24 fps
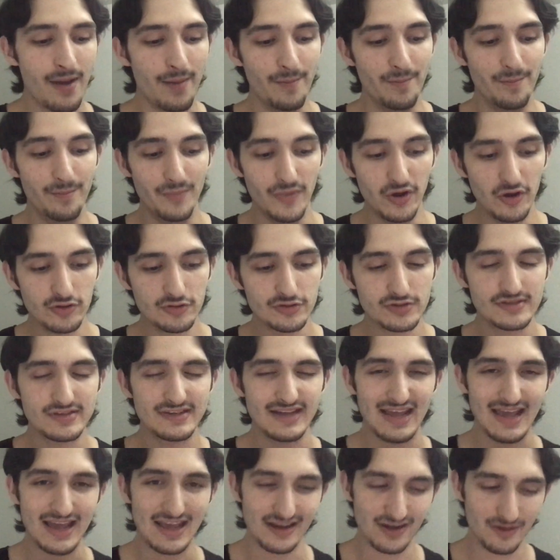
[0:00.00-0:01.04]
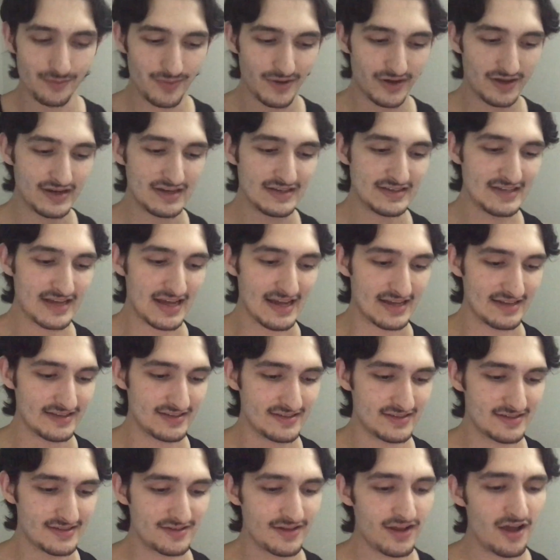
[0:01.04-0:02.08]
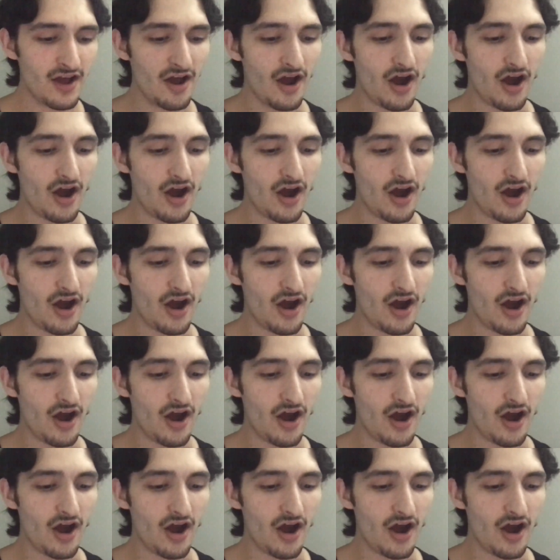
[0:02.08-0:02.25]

most antibody tests